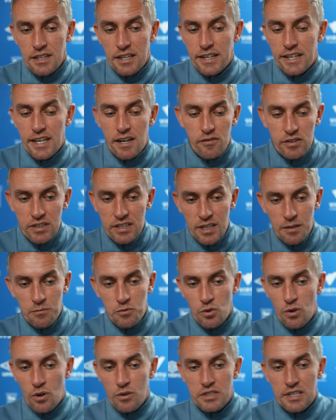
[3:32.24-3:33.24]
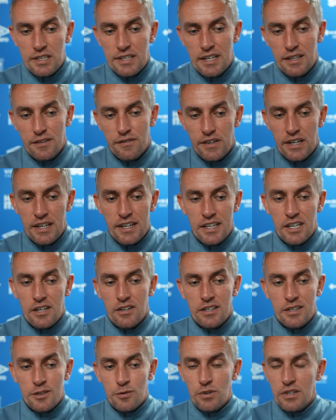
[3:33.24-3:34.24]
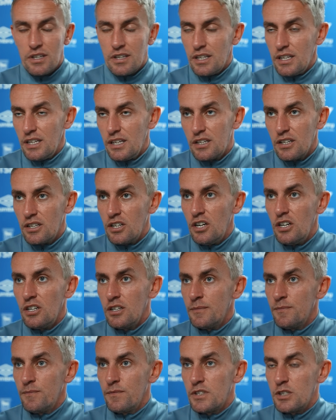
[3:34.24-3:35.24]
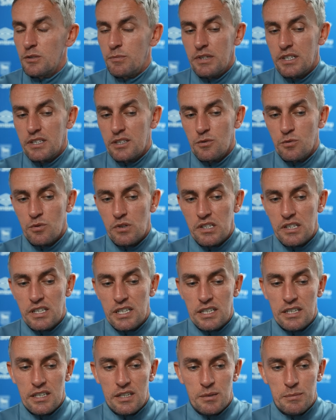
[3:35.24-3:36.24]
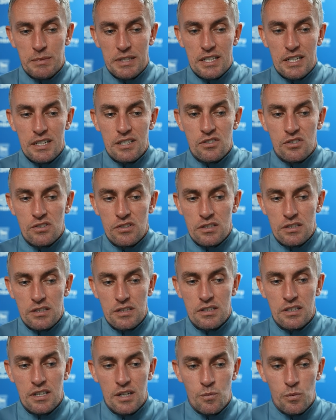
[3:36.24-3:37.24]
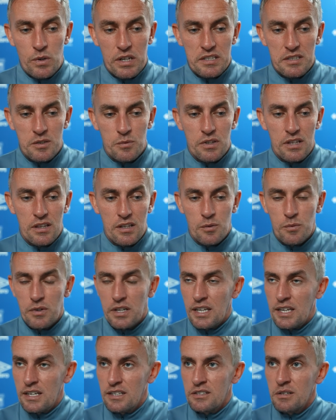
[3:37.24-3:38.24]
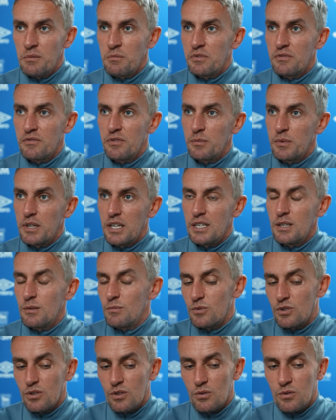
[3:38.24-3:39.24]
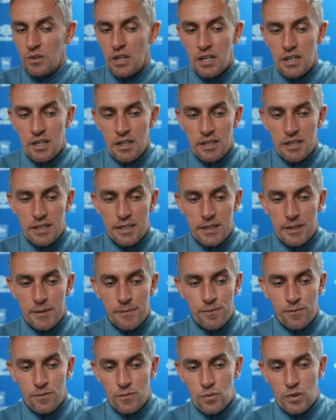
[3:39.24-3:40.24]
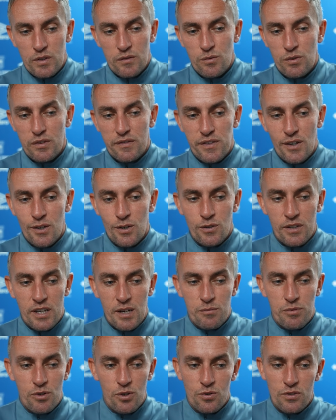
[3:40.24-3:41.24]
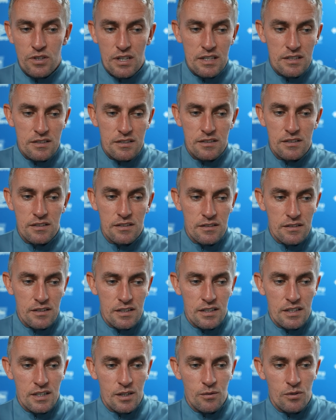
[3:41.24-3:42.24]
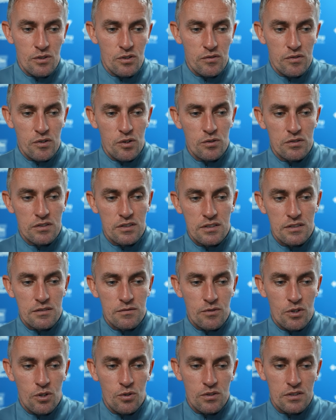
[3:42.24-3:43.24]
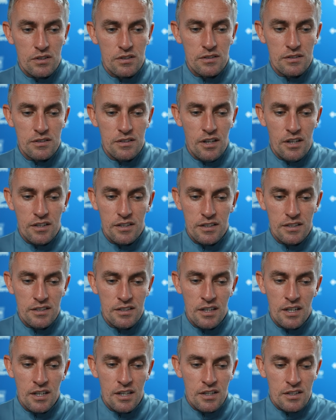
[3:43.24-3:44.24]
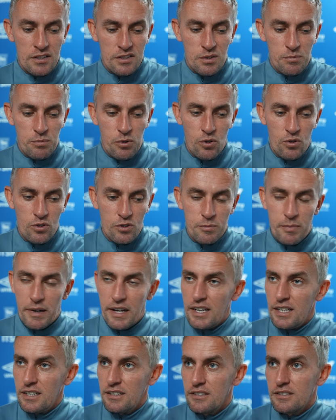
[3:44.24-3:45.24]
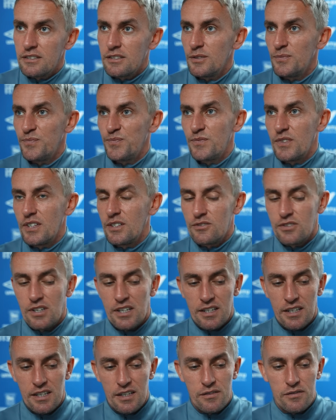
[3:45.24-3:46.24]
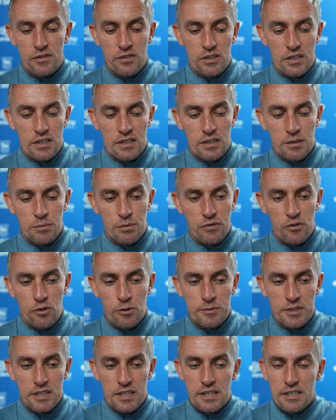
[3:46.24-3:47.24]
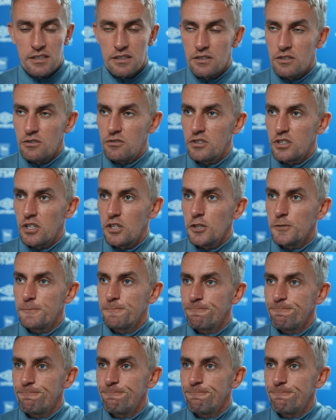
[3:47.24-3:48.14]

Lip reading: like every team, you always identify the areas where you think you can hurt them, the spaces where you think you can be dangerous and ways that we think we can get something from the game. So we follow that process and now we look forward to going to London, supporters behind us and try and deliver a performance that gets us a result.